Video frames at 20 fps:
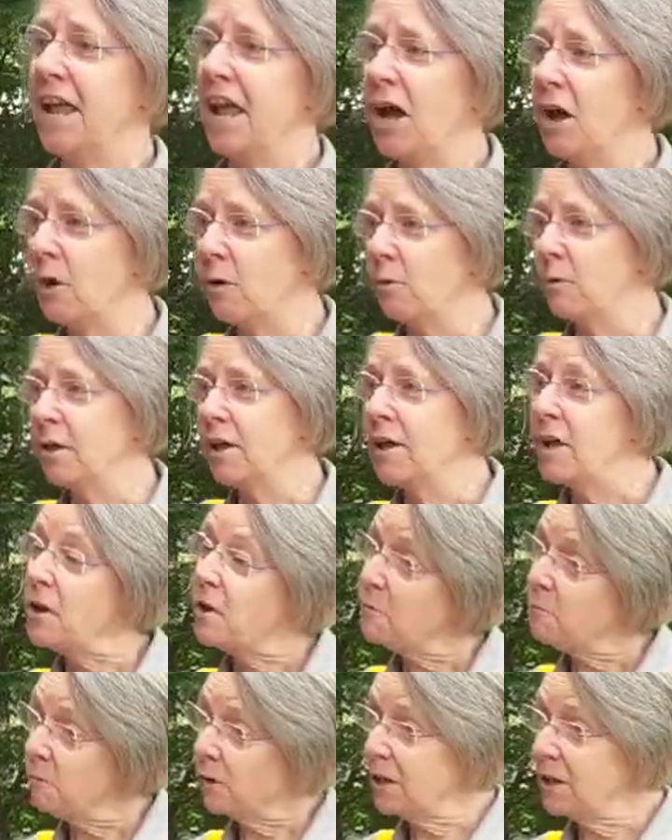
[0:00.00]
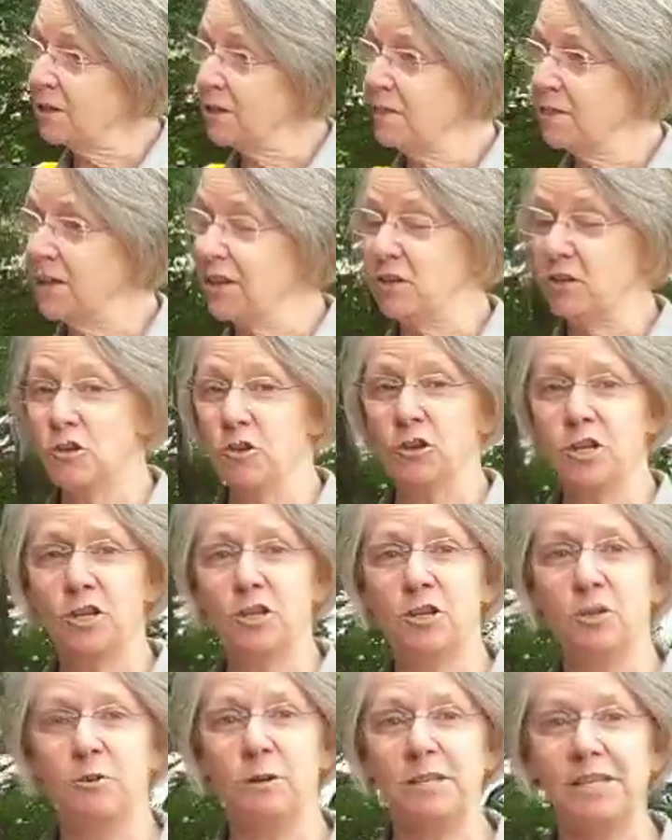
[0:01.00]
Now, one of the things you
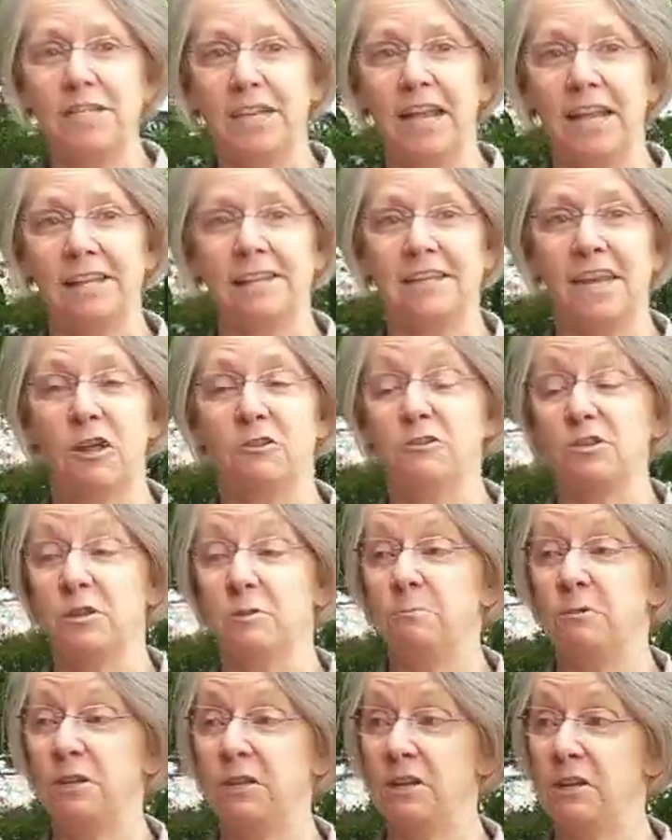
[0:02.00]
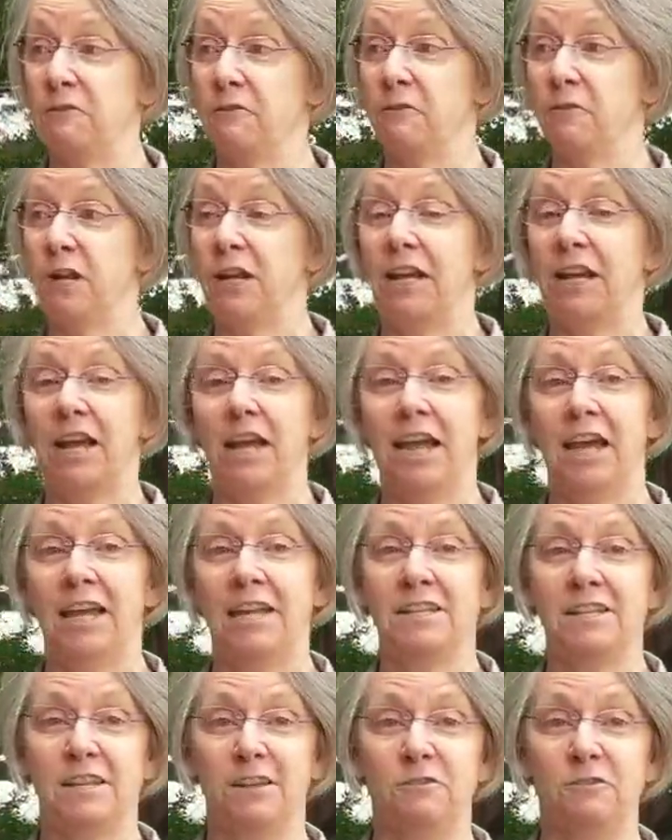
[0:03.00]
can do is test out some different
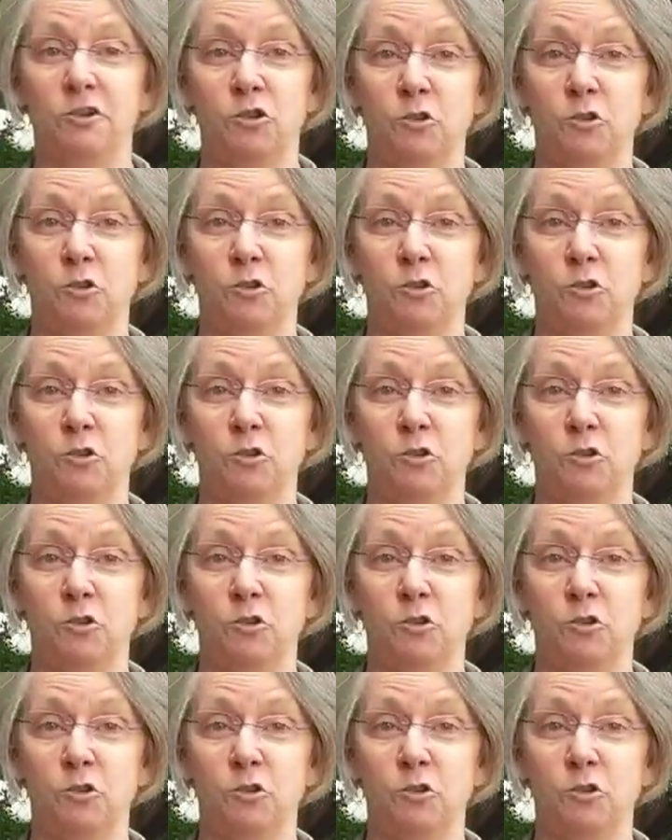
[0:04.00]
kinds of